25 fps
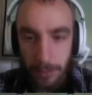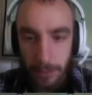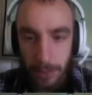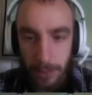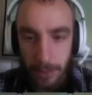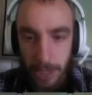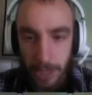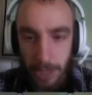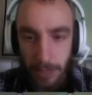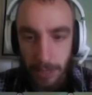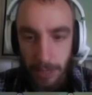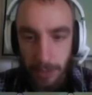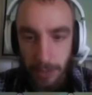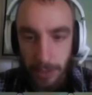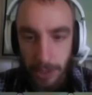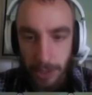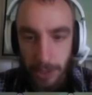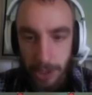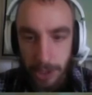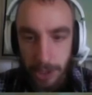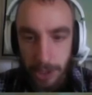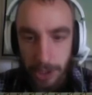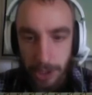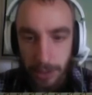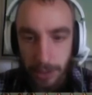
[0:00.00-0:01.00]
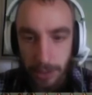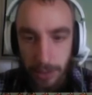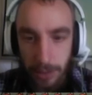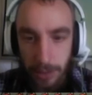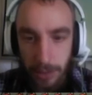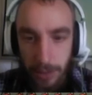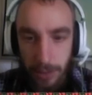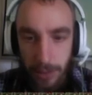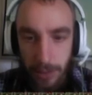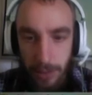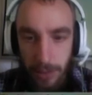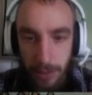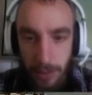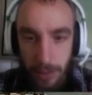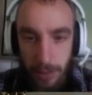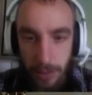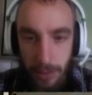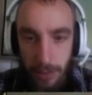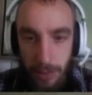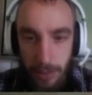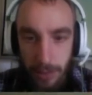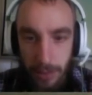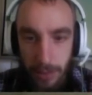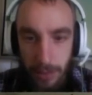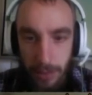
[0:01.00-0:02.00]
Heat production.
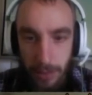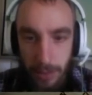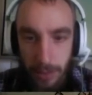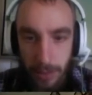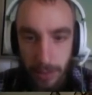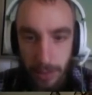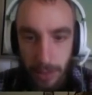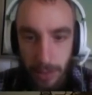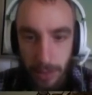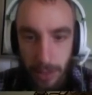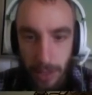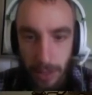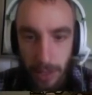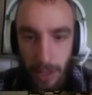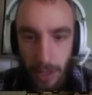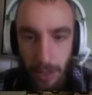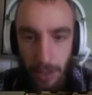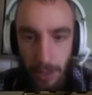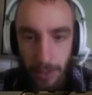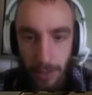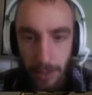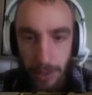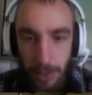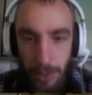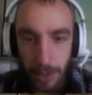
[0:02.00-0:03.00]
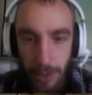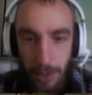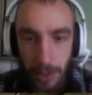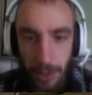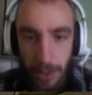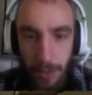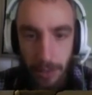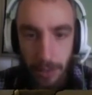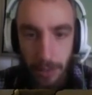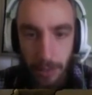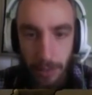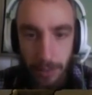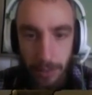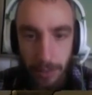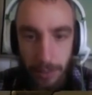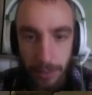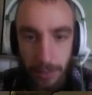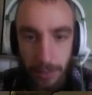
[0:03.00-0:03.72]
Oh no.